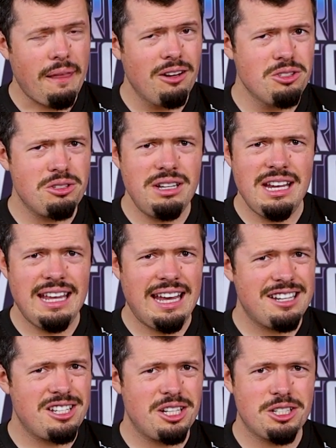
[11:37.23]
those 3D
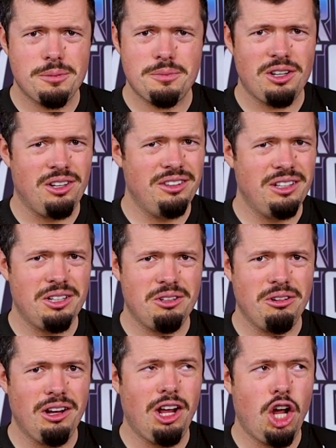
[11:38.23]
caching chips
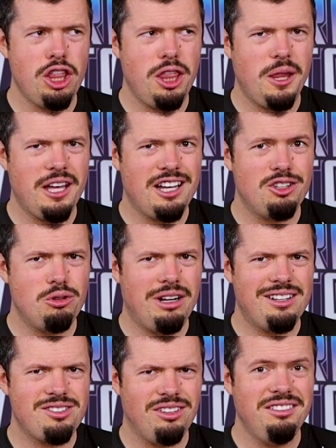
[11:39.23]
are on the
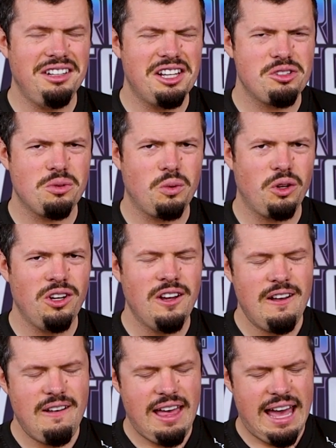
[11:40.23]
horizon, as it were.
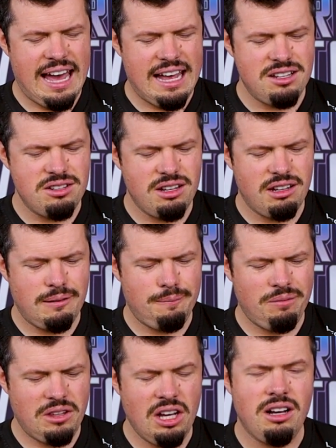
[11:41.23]
And
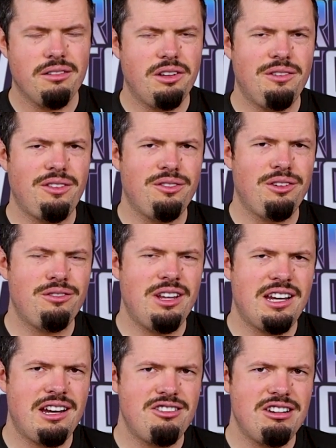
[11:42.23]
yeah, if the
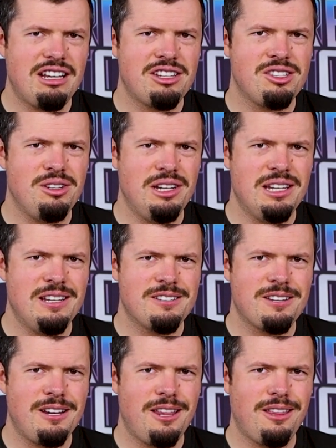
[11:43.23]
5800X 3D
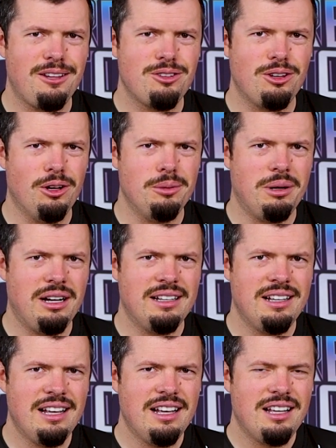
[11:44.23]
is anything to go by,
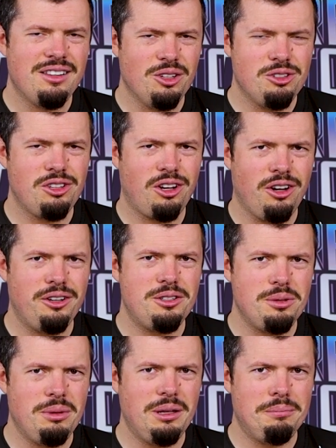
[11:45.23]
those are going
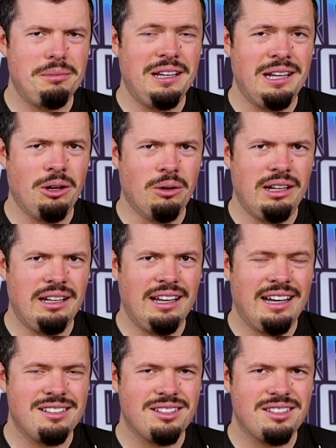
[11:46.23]
to be equally
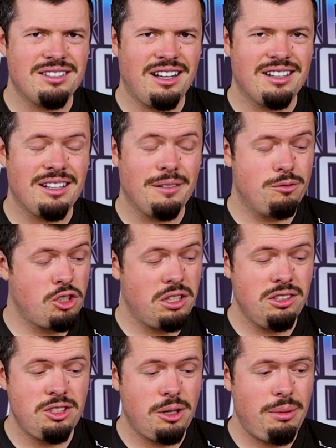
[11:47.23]
as exciting. So
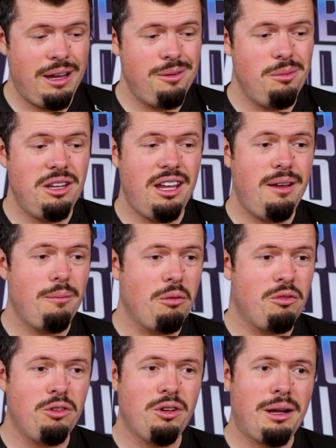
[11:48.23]
good job, AMD,
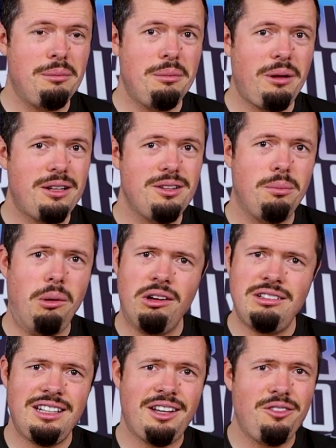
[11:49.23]
for coming back to the
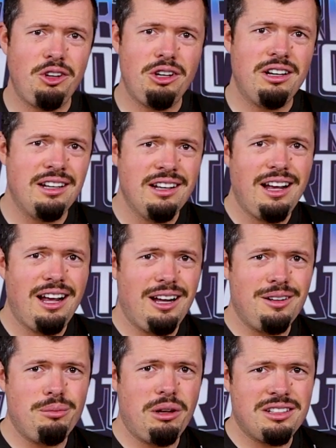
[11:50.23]
party. Give you
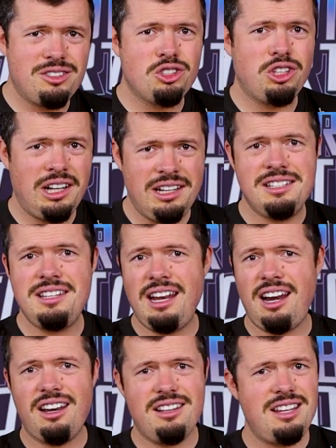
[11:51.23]
a solid
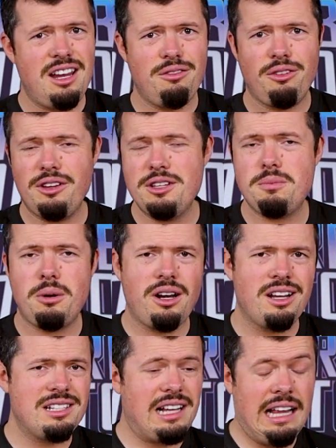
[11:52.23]
10 out of 10 for these
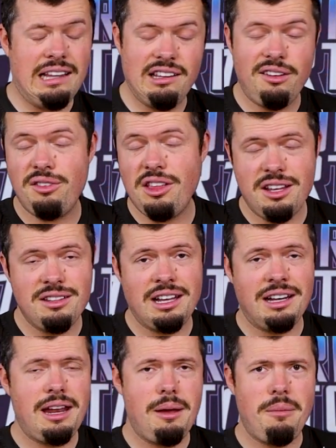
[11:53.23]
products. I love their
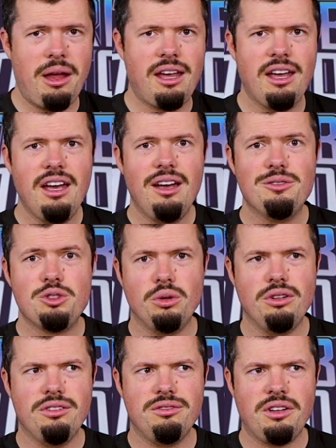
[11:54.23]
dynamic
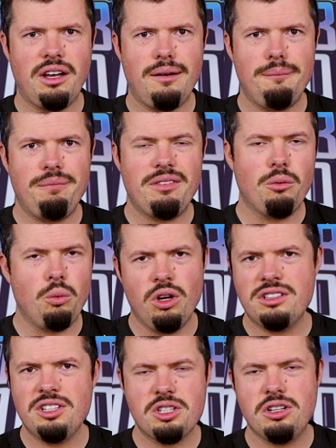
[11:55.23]
sort of
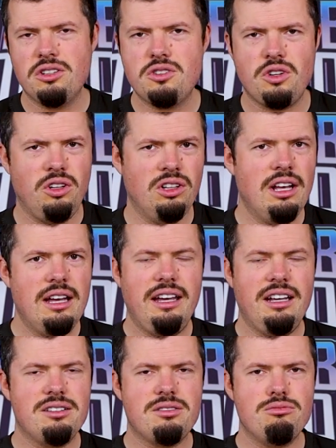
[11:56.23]
wattage control.
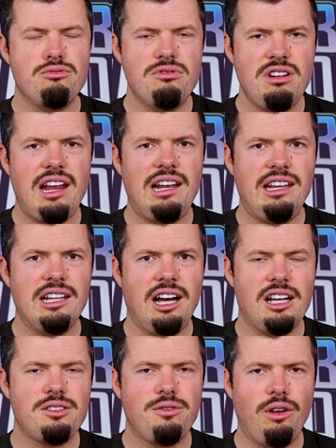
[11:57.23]
It's really
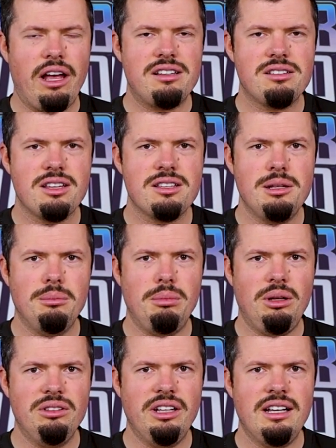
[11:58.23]
nice as system
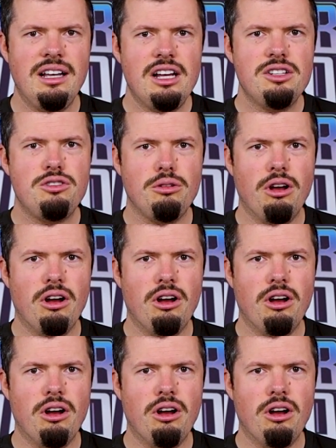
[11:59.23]
builder to